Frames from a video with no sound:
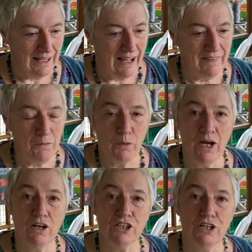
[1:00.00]
and then we
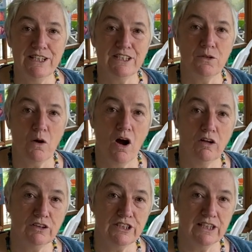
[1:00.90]
are going to
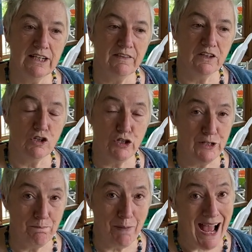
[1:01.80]
alter the
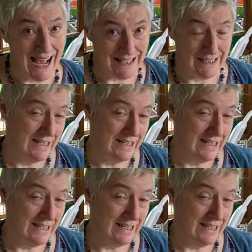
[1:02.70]
cushion pad